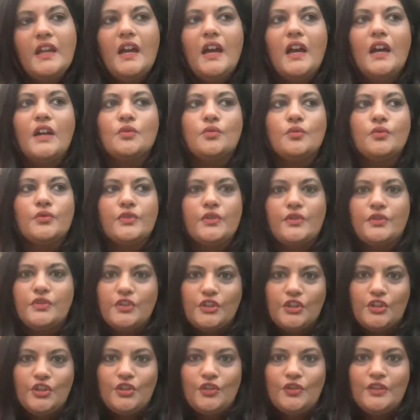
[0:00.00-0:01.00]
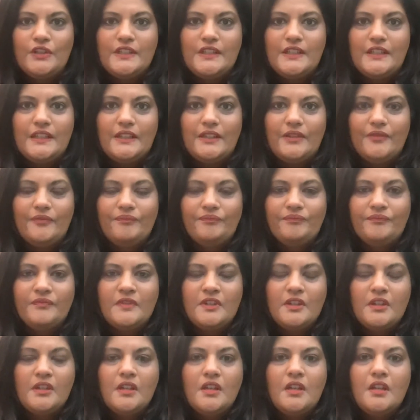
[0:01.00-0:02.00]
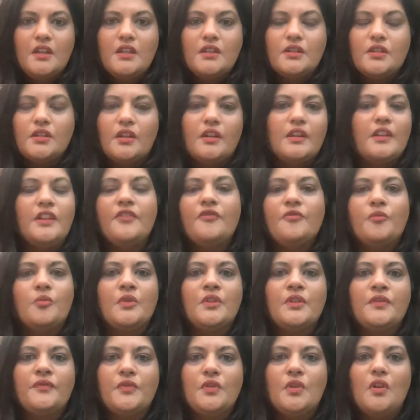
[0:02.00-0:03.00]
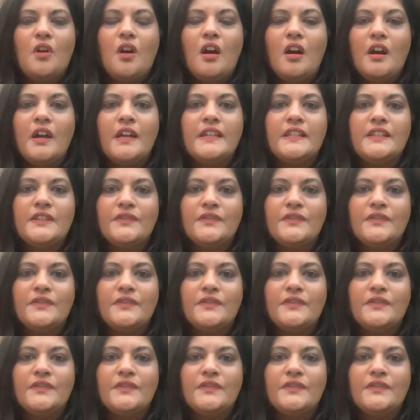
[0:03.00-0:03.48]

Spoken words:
and also security. So if one of your highest